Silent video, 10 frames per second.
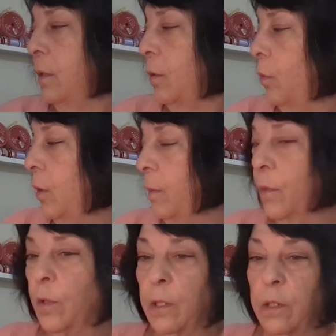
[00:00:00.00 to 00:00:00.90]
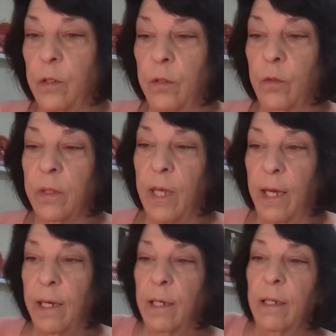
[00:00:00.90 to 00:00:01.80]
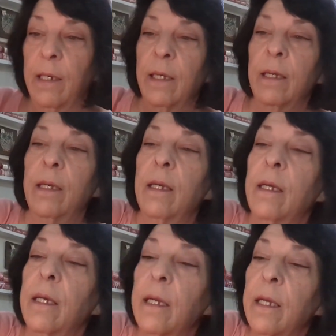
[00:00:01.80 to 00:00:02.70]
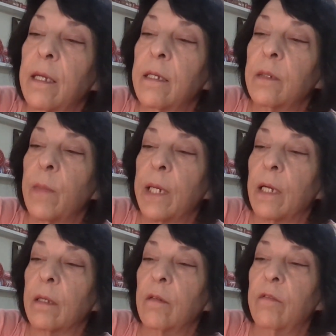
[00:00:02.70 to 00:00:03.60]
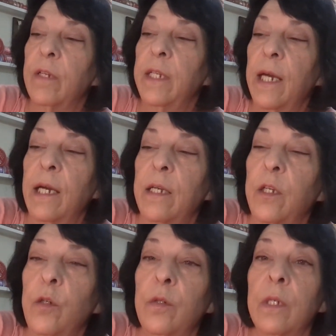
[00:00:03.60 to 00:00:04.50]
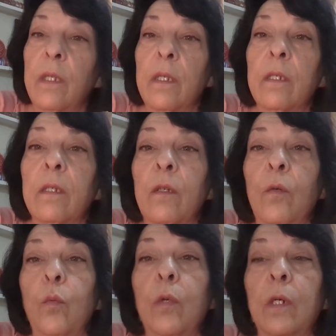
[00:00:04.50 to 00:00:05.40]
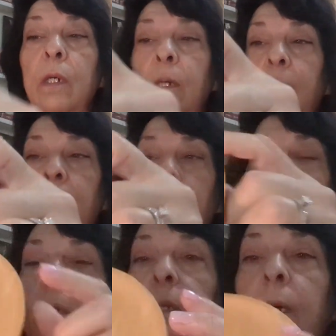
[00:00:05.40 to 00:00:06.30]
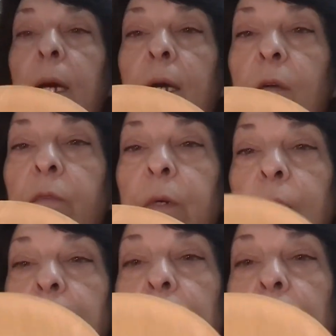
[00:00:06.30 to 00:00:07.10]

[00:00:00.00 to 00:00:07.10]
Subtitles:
So what I'm going to do with that is make a little vignette using this little wood, I don't know if it was a